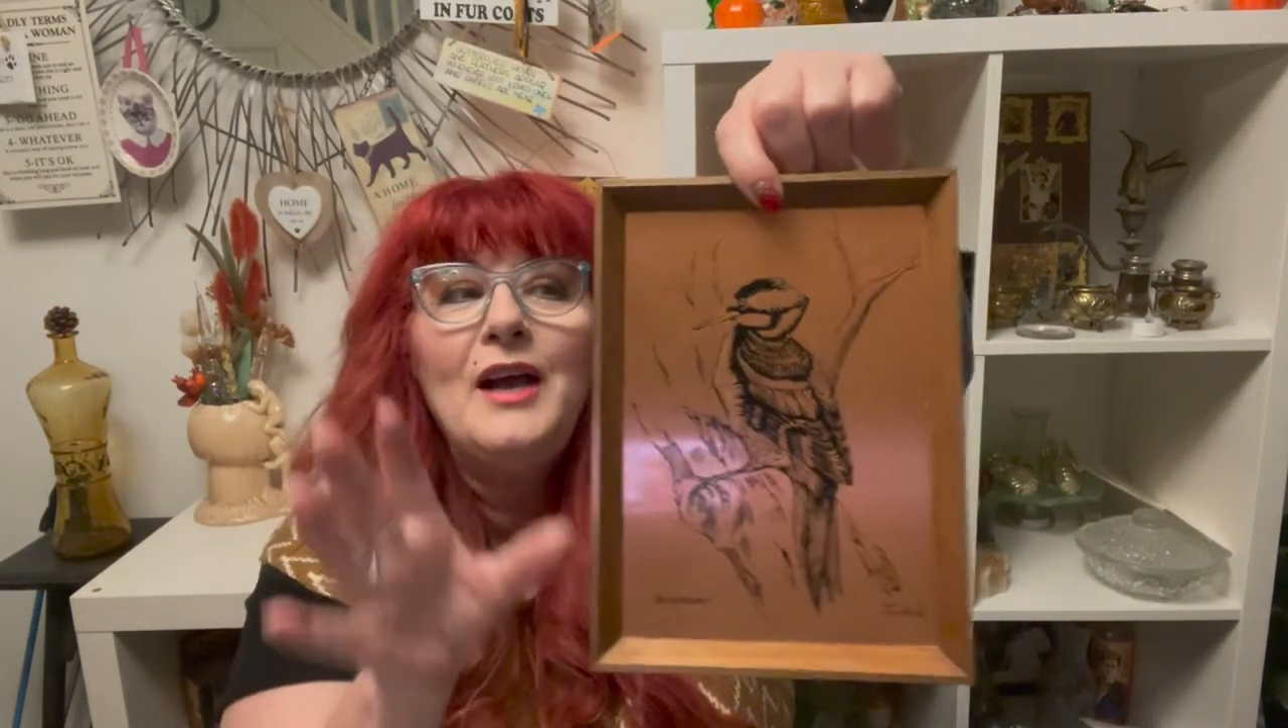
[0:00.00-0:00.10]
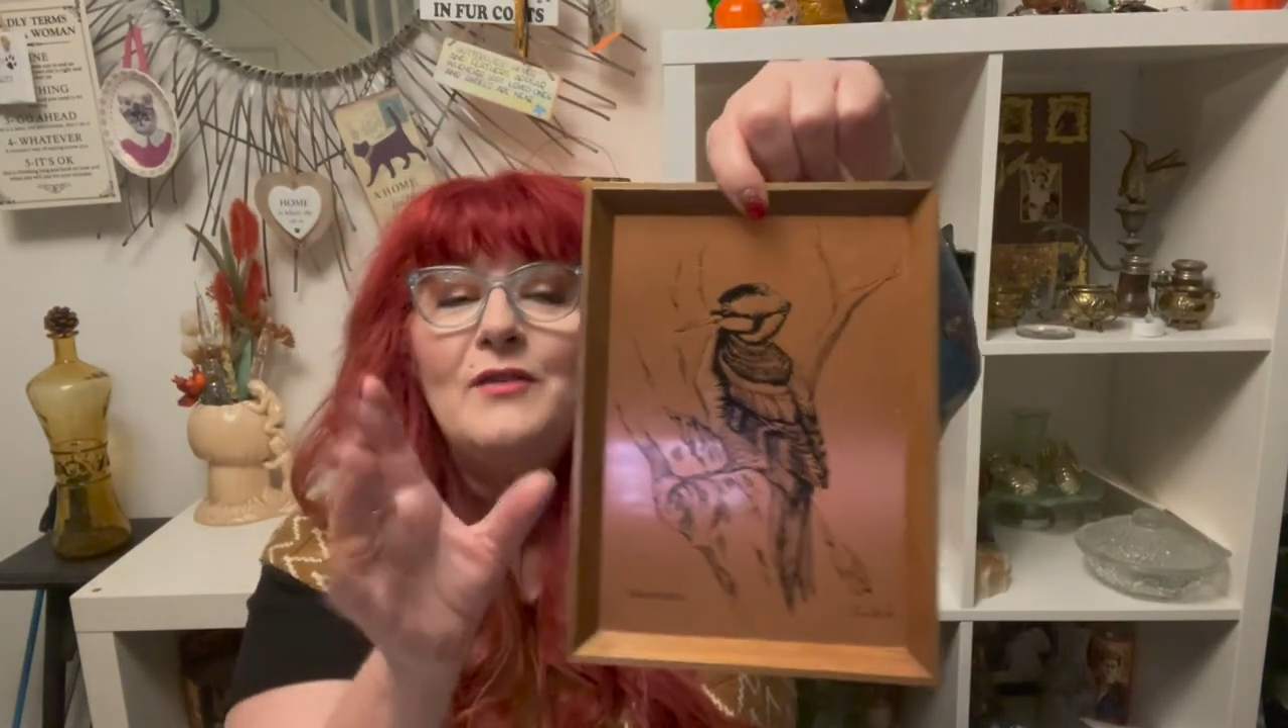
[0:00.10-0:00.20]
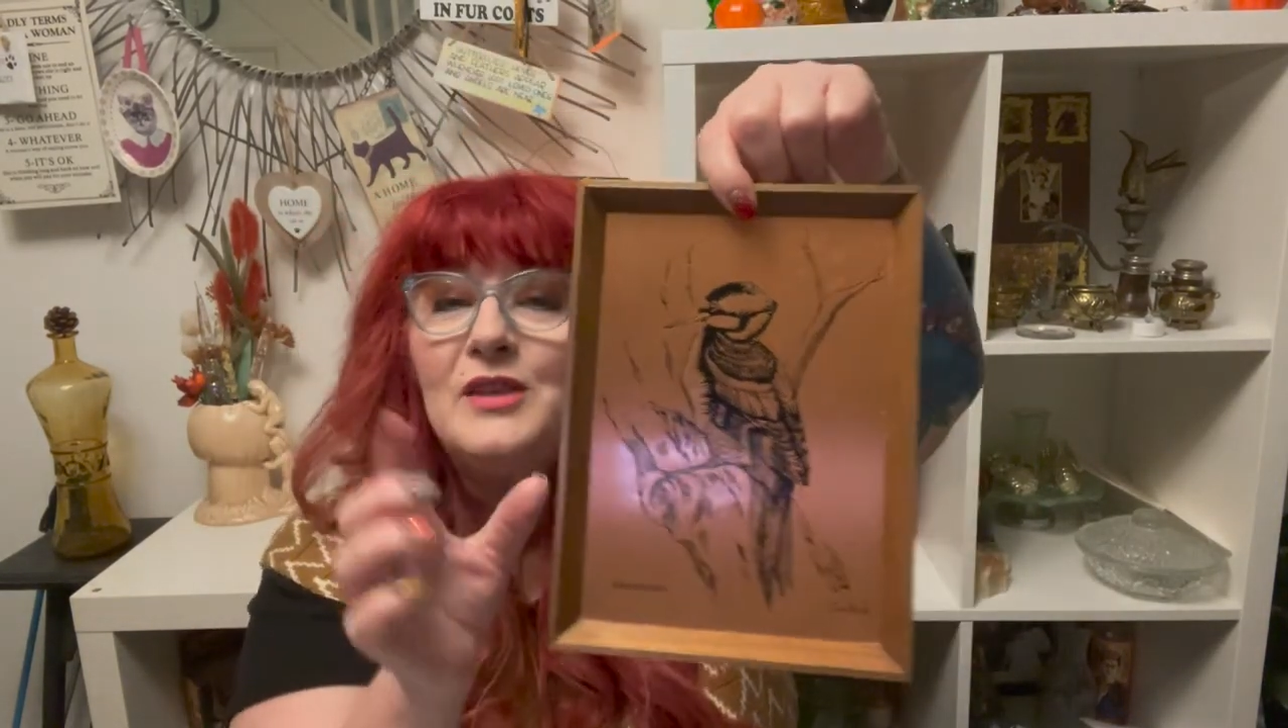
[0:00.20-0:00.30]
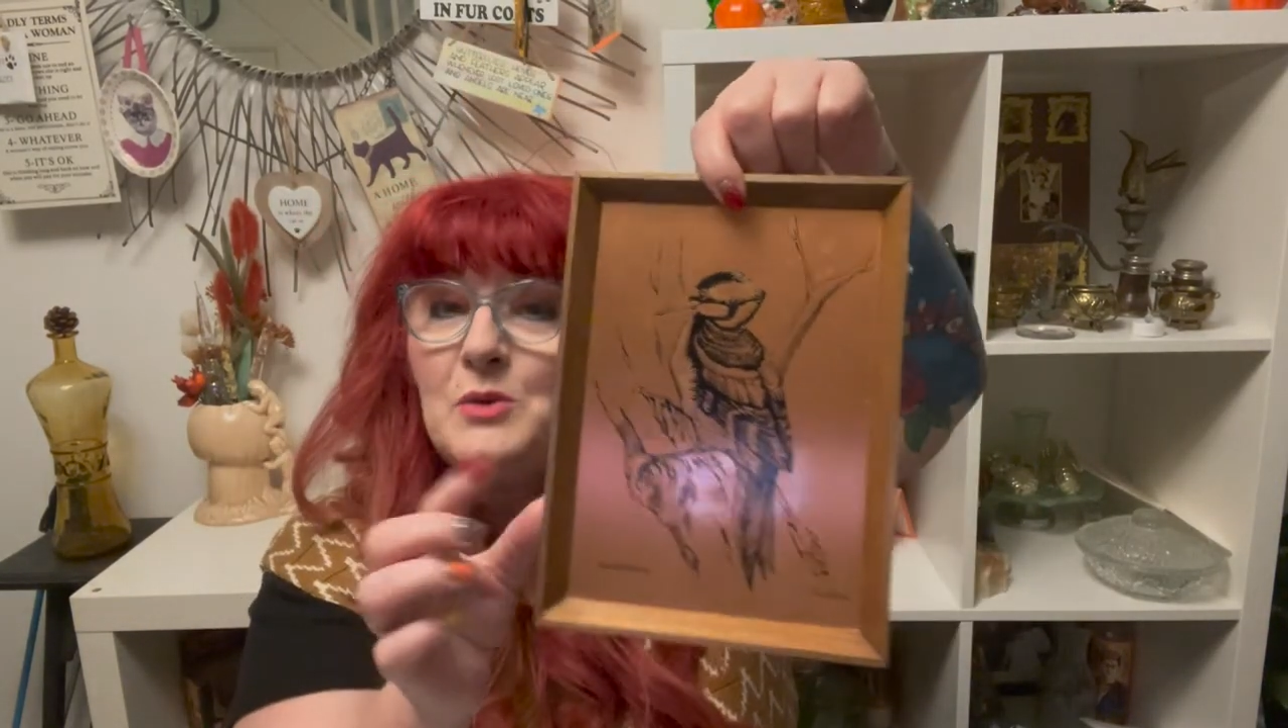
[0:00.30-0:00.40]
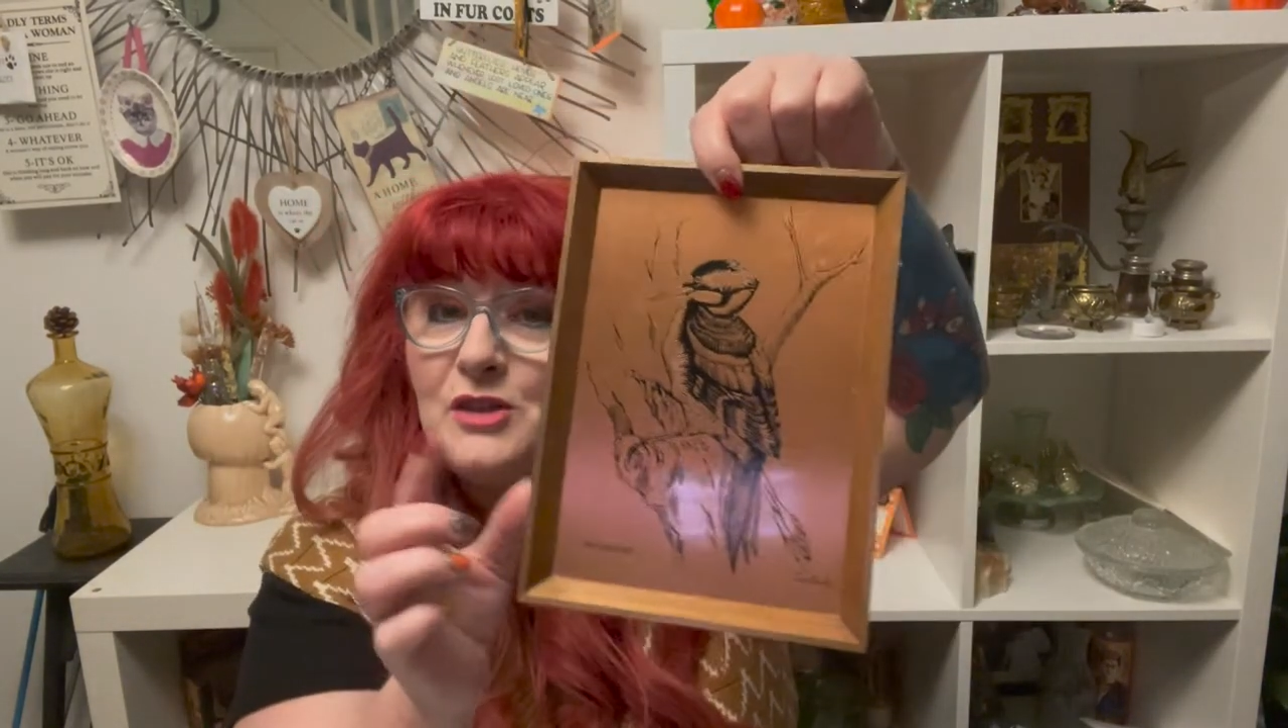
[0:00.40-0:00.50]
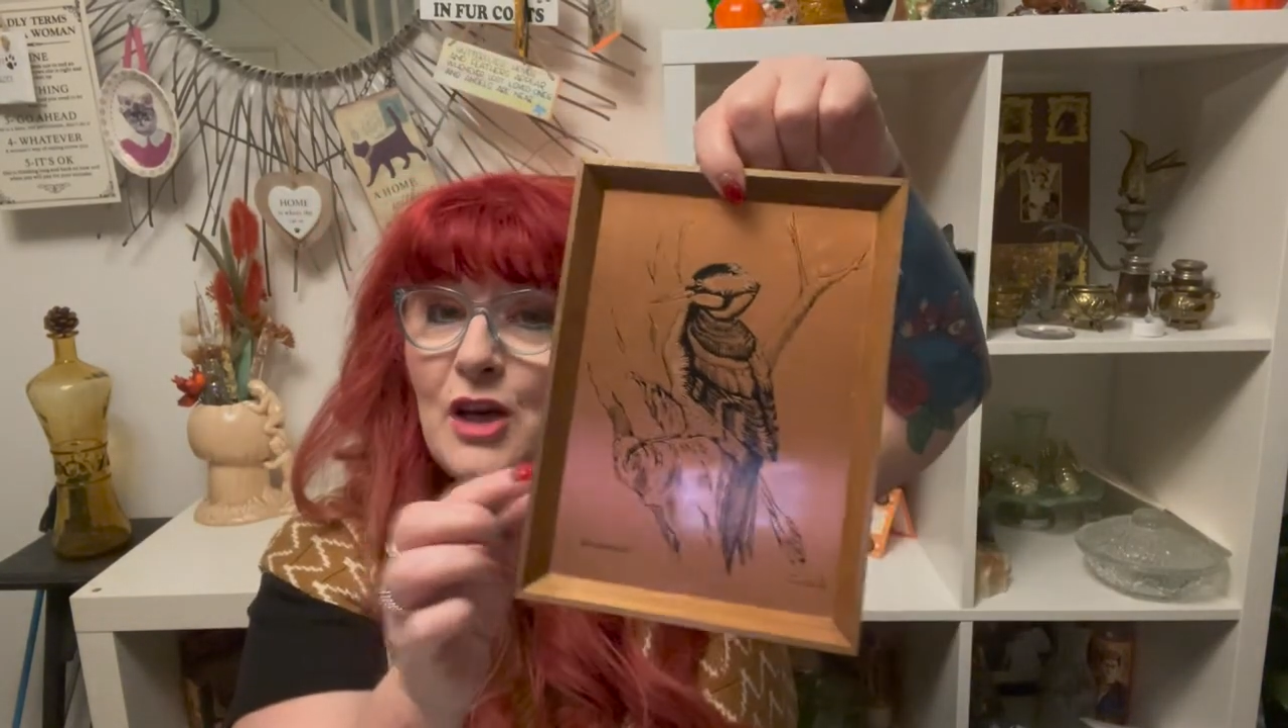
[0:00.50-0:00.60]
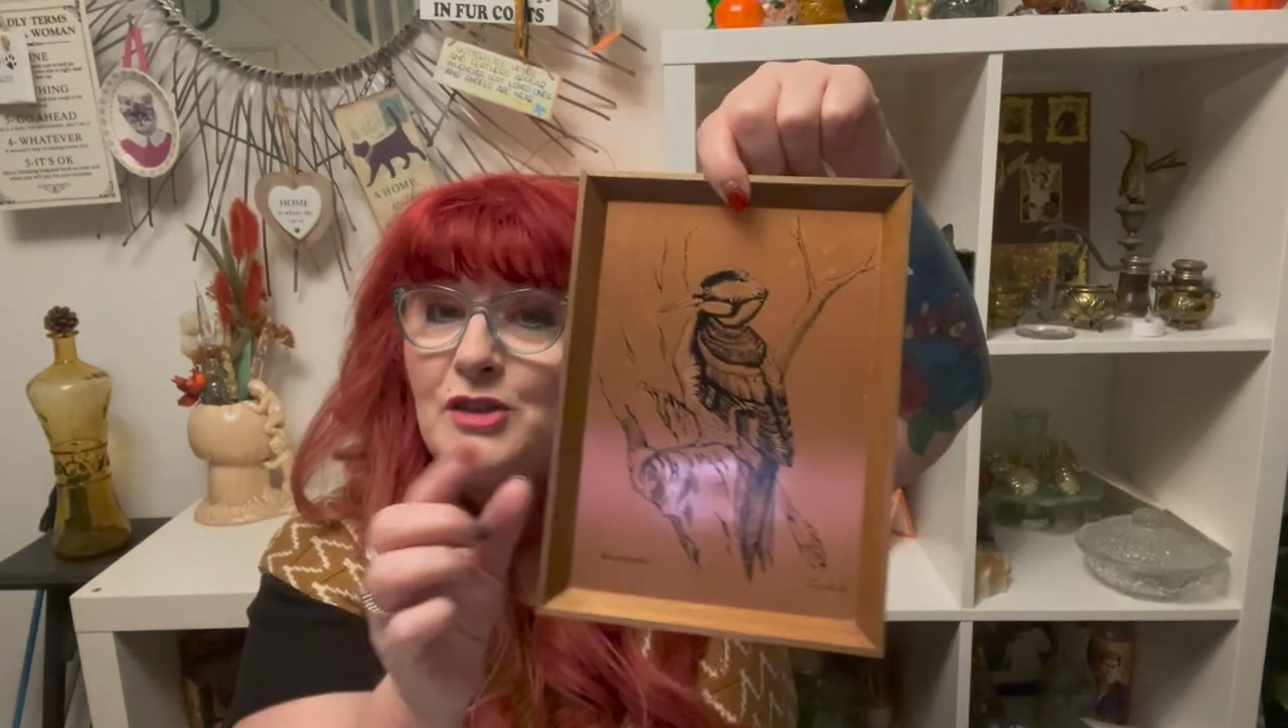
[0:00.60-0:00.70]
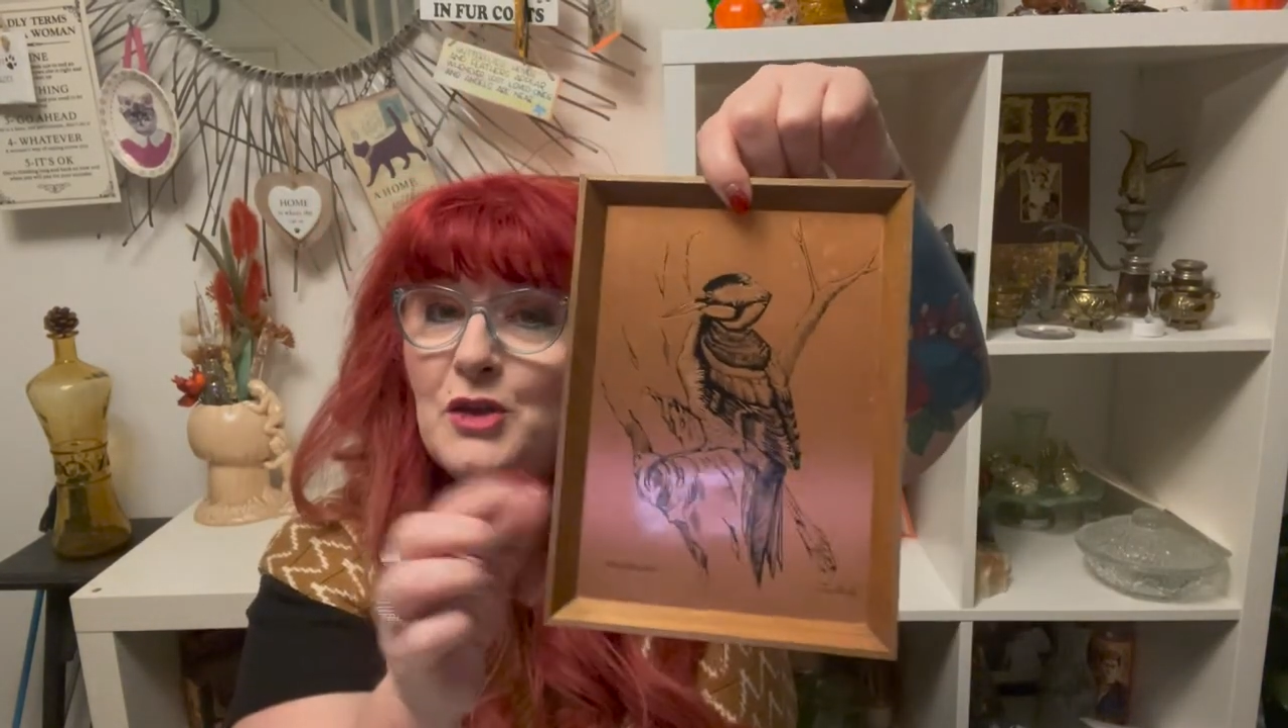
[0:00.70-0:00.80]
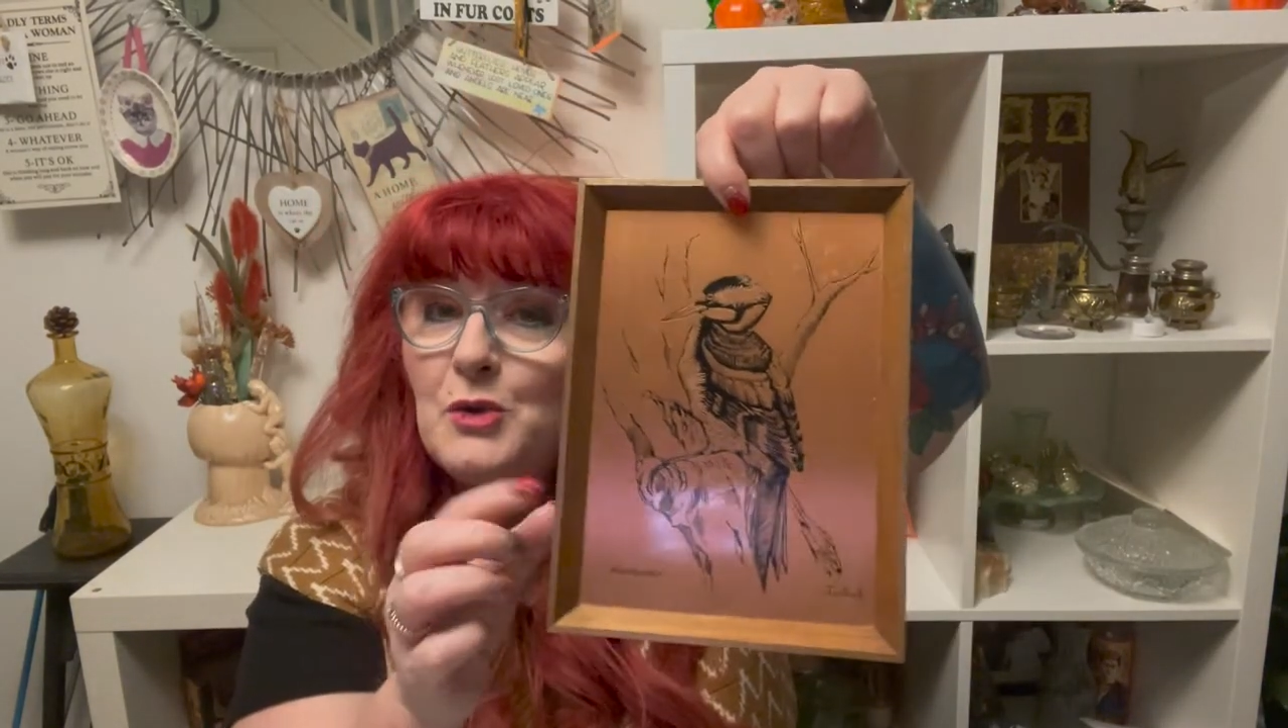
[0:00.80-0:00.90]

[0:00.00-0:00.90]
This was also